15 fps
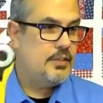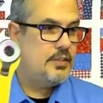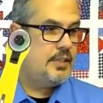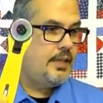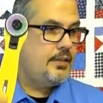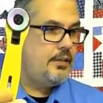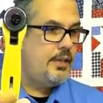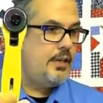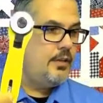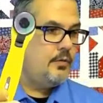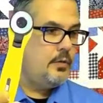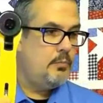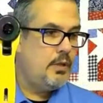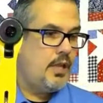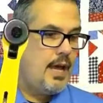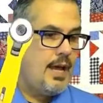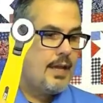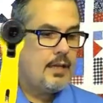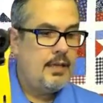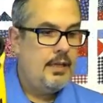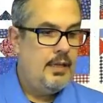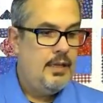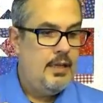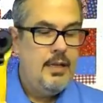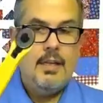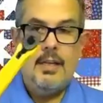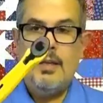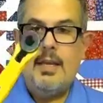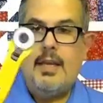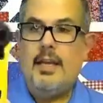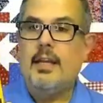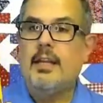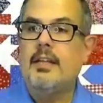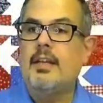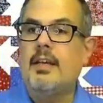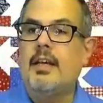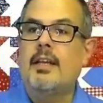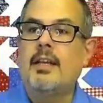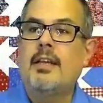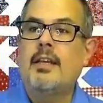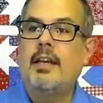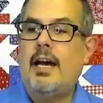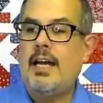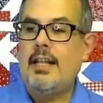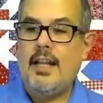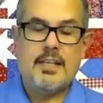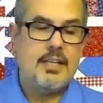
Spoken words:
know, the standard yellow and black. And I